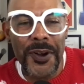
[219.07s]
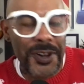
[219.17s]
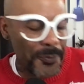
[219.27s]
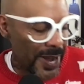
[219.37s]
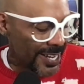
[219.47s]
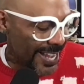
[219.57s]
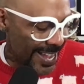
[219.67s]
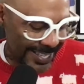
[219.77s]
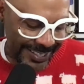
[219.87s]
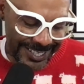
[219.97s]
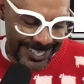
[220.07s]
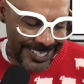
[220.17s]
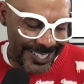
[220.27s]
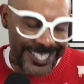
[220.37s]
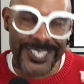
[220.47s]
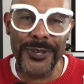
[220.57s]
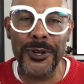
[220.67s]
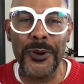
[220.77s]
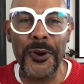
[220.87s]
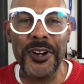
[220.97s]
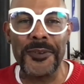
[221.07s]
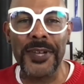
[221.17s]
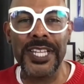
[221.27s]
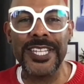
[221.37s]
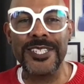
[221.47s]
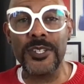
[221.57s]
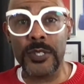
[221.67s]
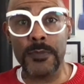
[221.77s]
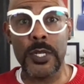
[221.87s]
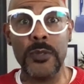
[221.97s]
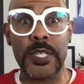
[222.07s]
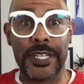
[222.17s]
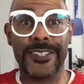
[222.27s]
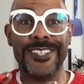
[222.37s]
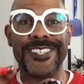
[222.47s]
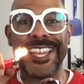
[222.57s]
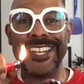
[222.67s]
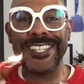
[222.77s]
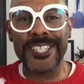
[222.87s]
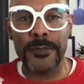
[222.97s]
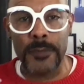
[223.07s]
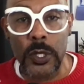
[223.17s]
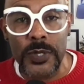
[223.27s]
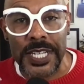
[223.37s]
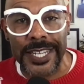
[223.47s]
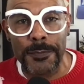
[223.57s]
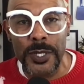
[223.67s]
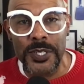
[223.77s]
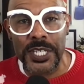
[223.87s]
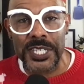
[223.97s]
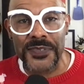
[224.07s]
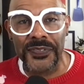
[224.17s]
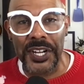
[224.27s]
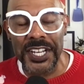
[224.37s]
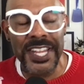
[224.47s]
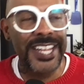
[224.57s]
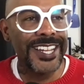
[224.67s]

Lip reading: Why not? Let's do a corner. Let's do some music. Let's get into some music. Music is fun.